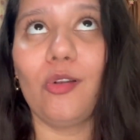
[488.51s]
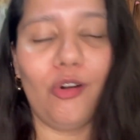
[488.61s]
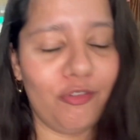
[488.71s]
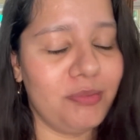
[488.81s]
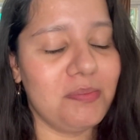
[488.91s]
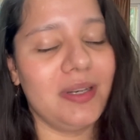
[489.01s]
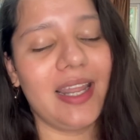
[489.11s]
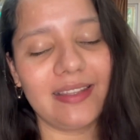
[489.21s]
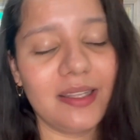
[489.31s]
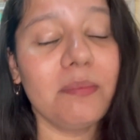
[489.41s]
A lot of people
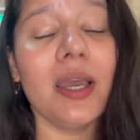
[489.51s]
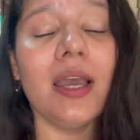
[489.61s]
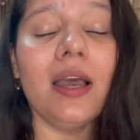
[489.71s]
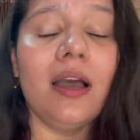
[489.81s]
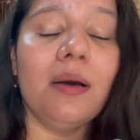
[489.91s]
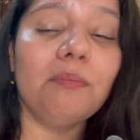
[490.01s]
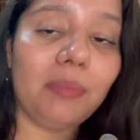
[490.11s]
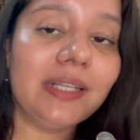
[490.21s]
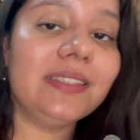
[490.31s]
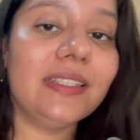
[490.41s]
like them.
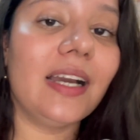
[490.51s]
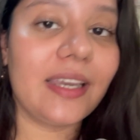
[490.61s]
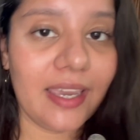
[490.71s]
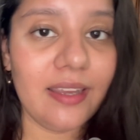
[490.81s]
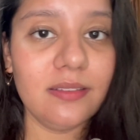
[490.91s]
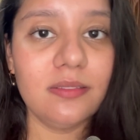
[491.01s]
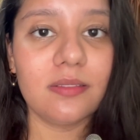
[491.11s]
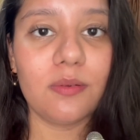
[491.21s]
But then again,